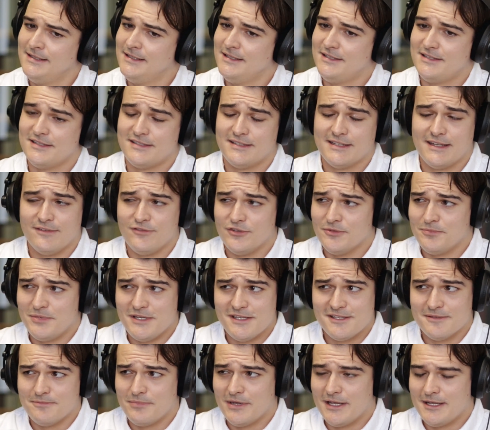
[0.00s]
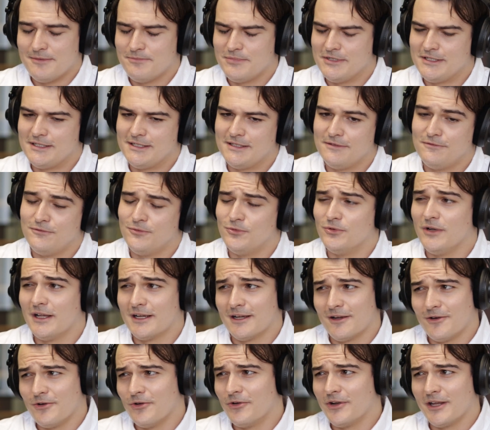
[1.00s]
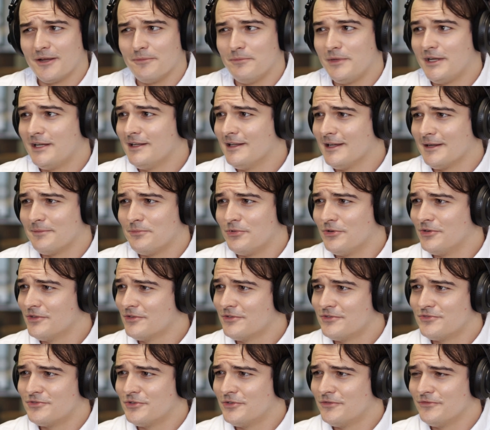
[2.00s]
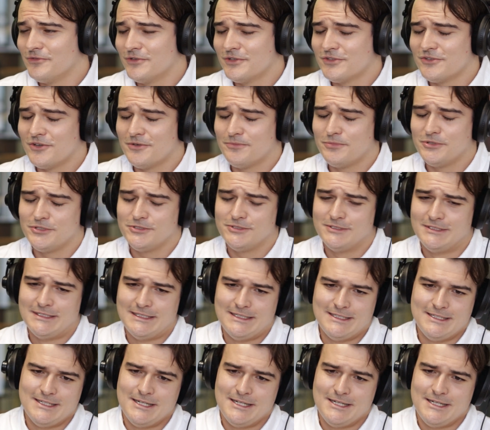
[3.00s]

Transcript: just to give you a piece of paper for like a chronic med, like birth control, for example.